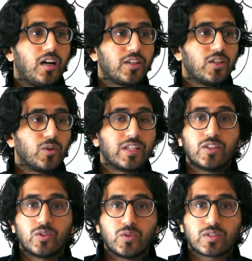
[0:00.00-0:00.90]
you know,
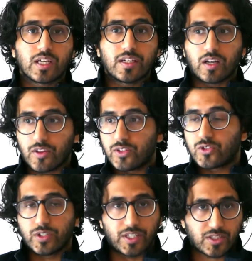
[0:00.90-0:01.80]
Hindus and other
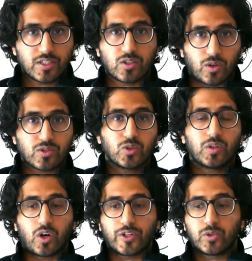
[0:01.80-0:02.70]
traditions also
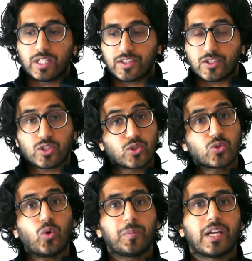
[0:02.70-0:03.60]
will argue that there's a
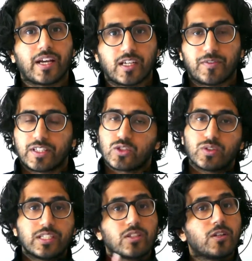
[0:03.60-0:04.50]
soul behind everything. So
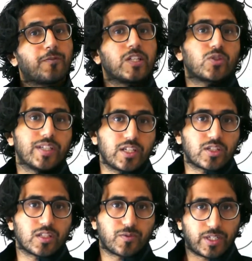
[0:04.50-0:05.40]
these are different
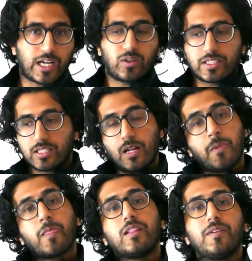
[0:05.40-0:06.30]
traditions. For now, let's
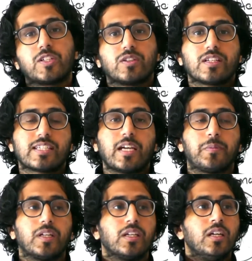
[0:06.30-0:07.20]
leave it to the
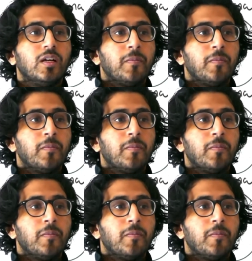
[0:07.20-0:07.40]
side. But